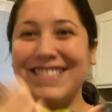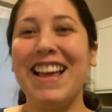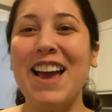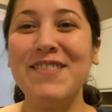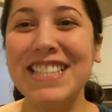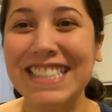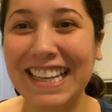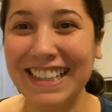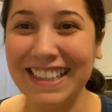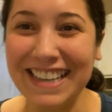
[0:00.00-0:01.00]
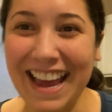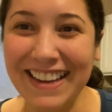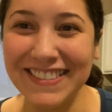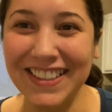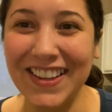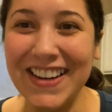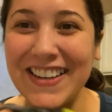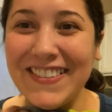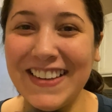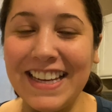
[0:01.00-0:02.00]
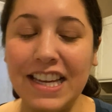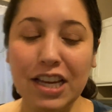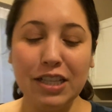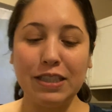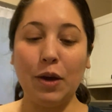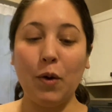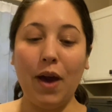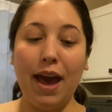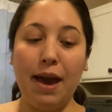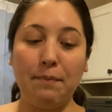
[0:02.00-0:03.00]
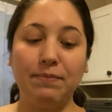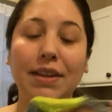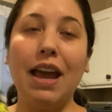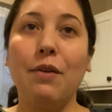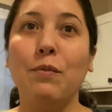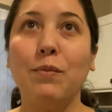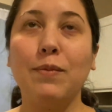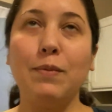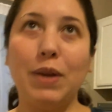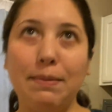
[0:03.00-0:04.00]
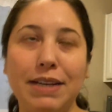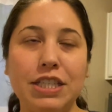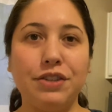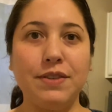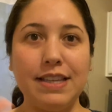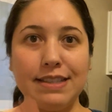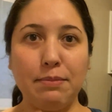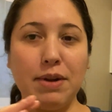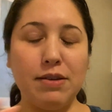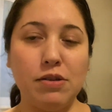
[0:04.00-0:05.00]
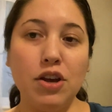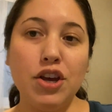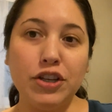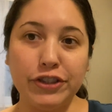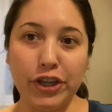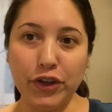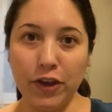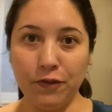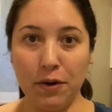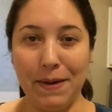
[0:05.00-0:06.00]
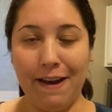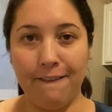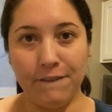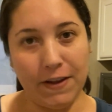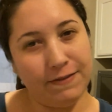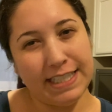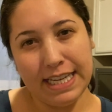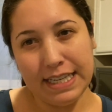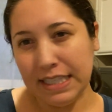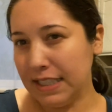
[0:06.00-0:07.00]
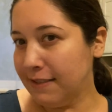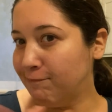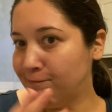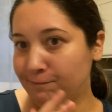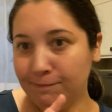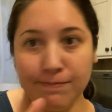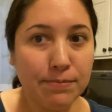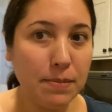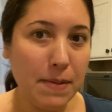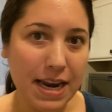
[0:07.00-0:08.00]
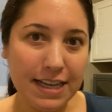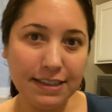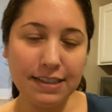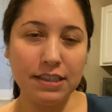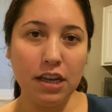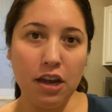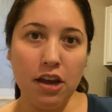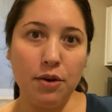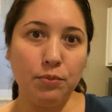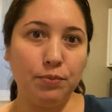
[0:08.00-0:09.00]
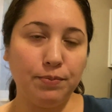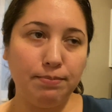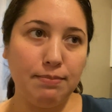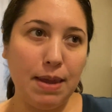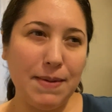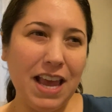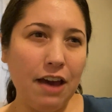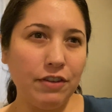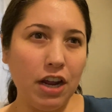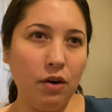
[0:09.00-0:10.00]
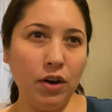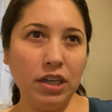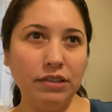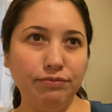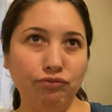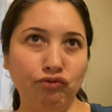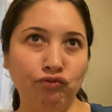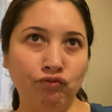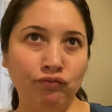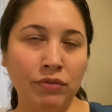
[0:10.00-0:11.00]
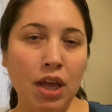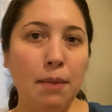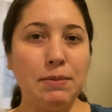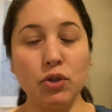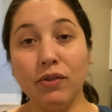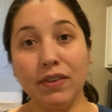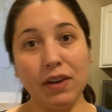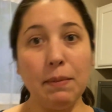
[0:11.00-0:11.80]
I'm excited to have Shawlography. So what I'm gonna do is I'm gonna soak it for about 15 minutes, maybe half an hour. Between 15